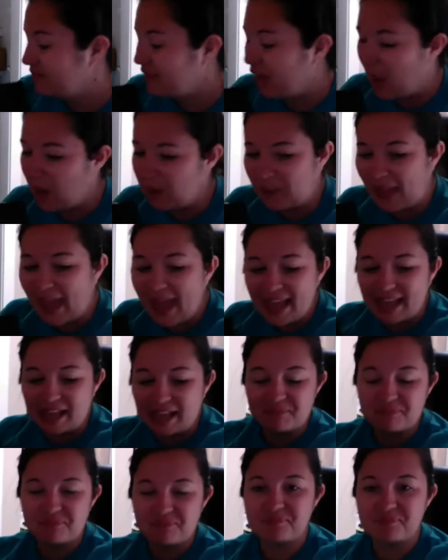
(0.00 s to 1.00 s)
Okay.
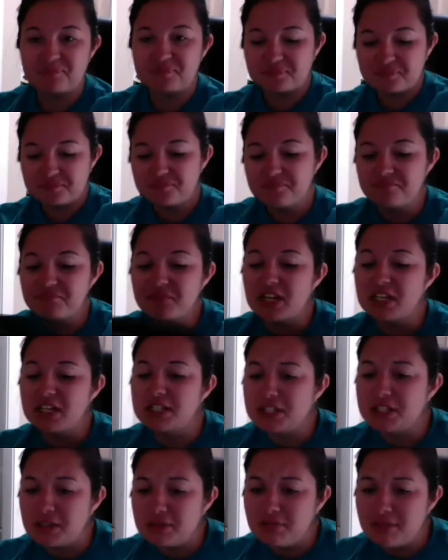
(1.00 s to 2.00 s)

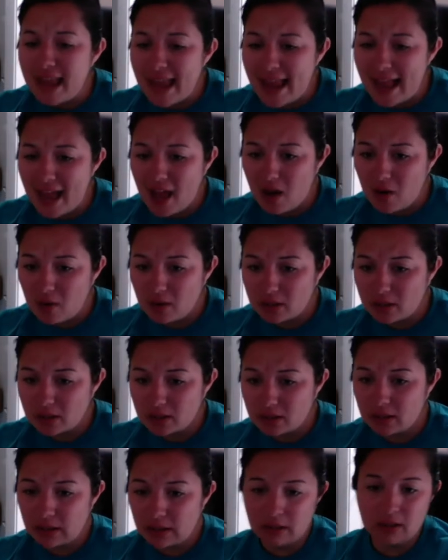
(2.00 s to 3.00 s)
So now
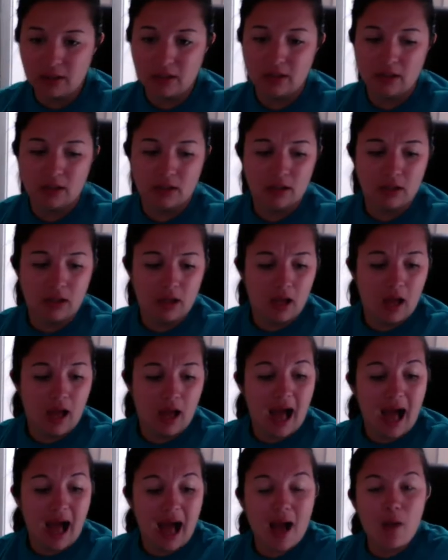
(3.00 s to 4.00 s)

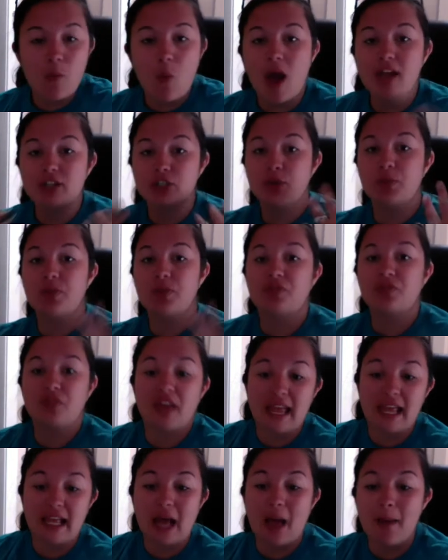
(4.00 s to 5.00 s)
I want to
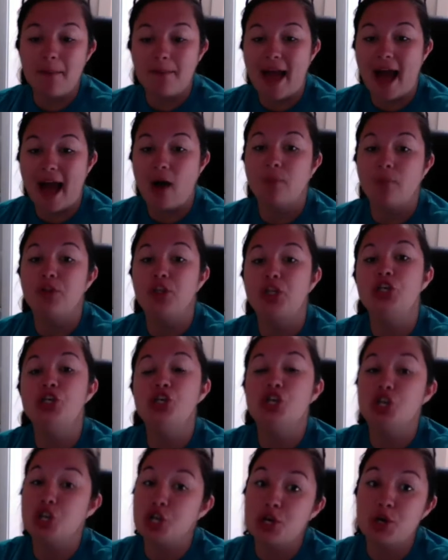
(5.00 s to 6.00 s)
think about the
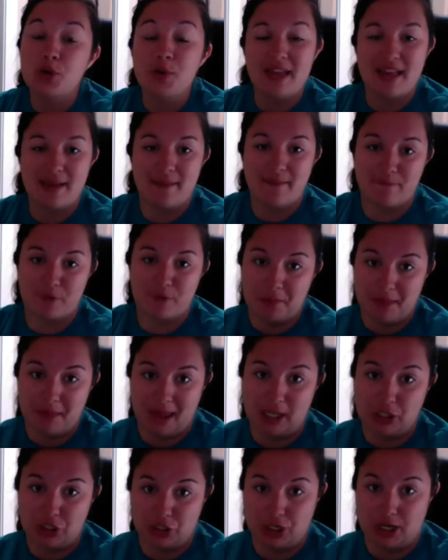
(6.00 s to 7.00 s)
new
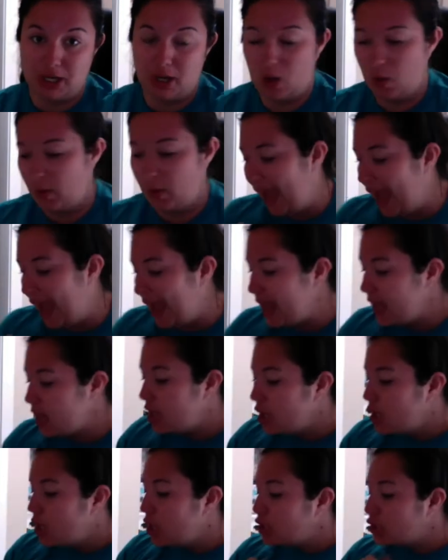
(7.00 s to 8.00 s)
information, okay?
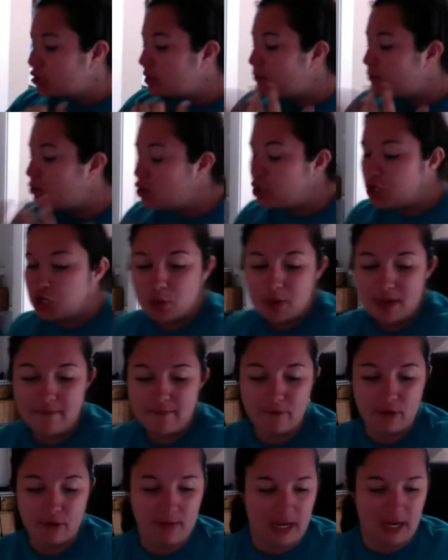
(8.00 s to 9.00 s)
Some new
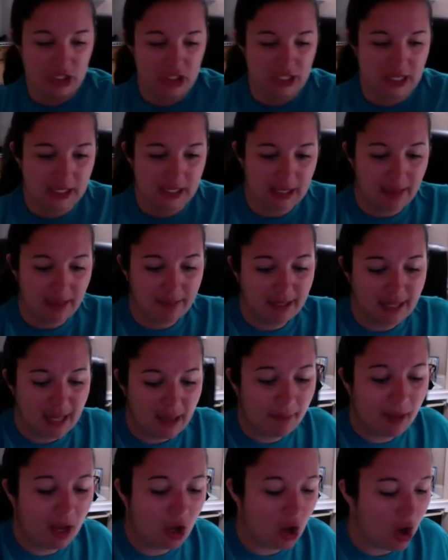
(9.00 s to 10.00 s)
information. Let me get
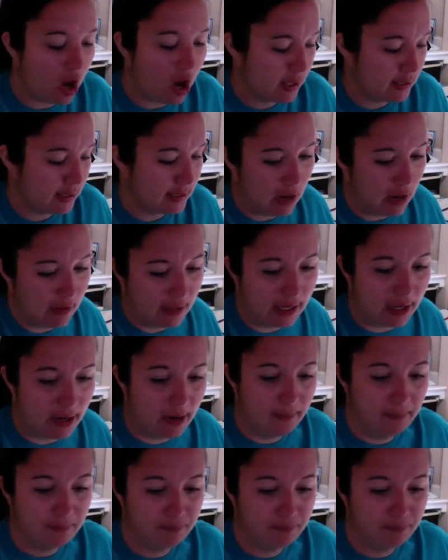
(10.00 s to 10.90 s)
my cards out here.